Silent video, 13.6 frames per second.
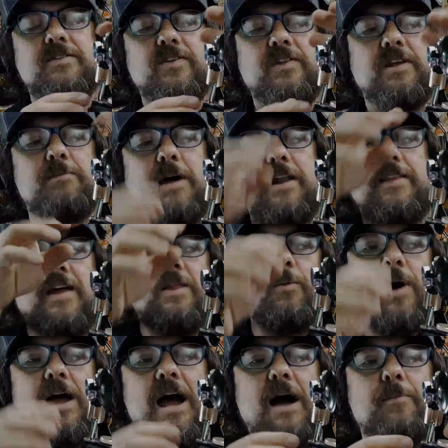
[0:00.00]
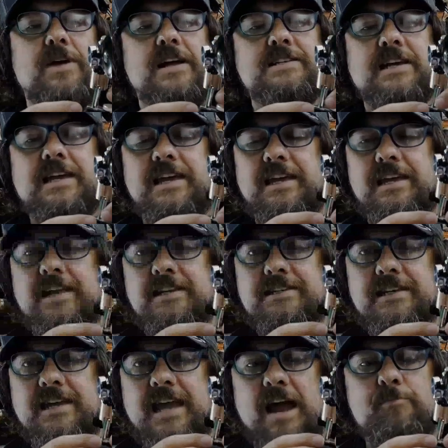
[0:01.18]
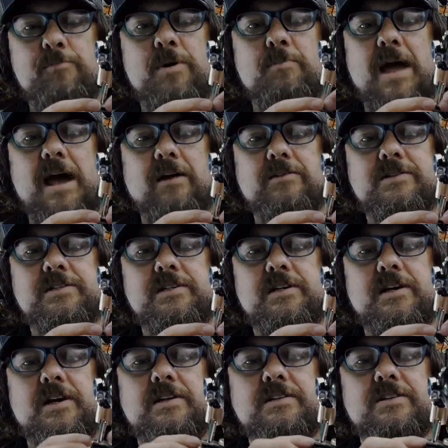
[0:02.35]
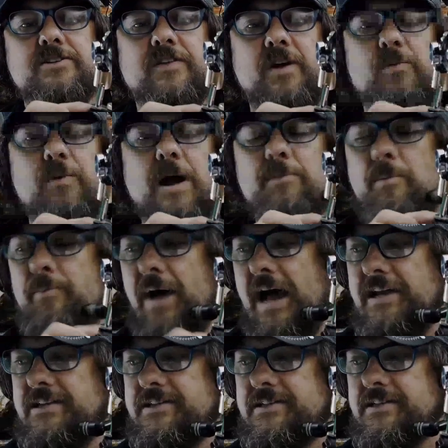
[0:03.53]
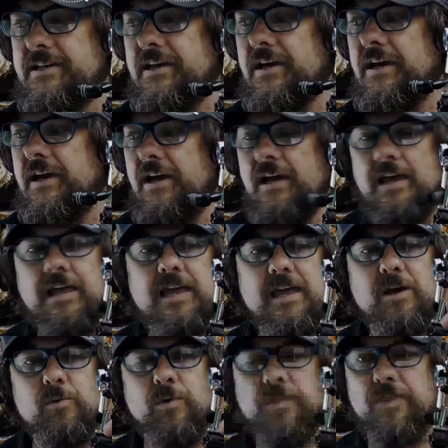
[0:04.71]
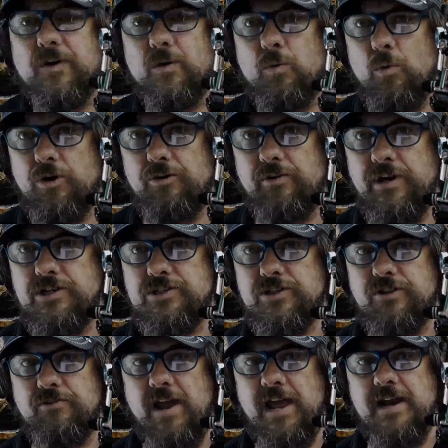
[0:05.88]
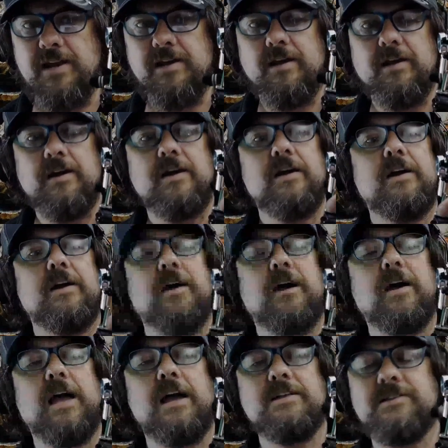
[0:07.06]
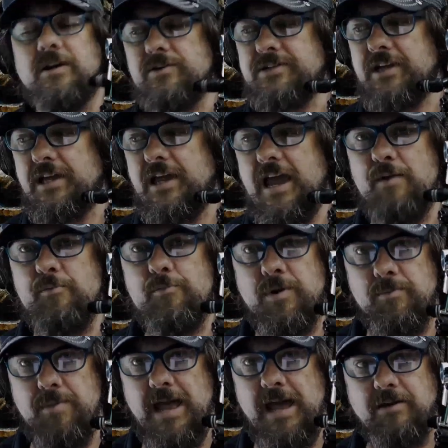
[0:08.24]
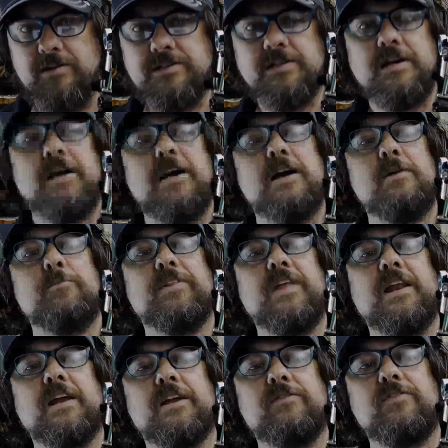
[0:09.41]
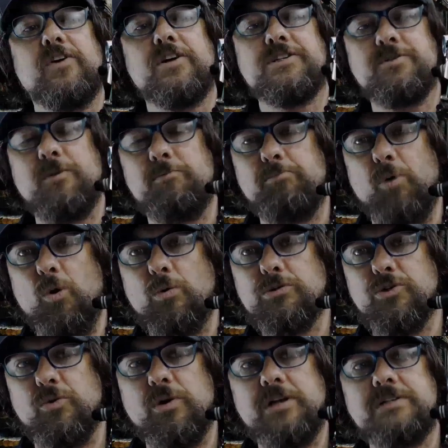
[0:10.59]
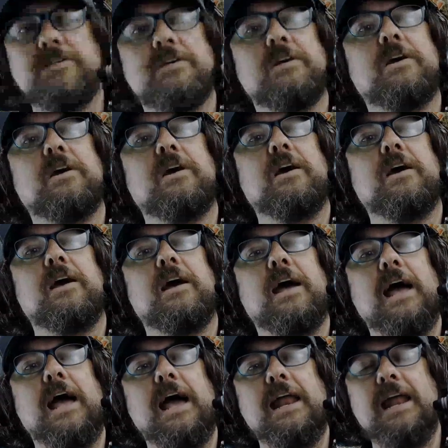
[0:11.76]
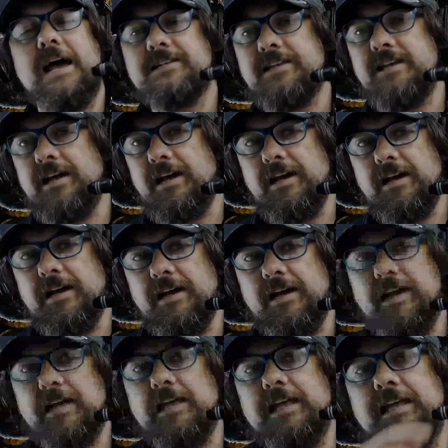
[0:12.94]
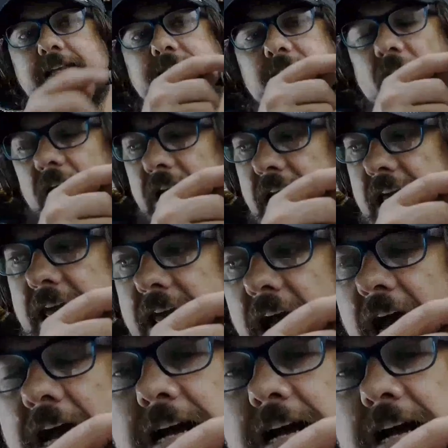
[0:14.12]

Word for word: think about it the other way up, it's a, it's a camera mount. It's got that rubber base here with the quarter inch thread. Okay, so it's a camera mount, but then it converts to a ball joint and has a inside here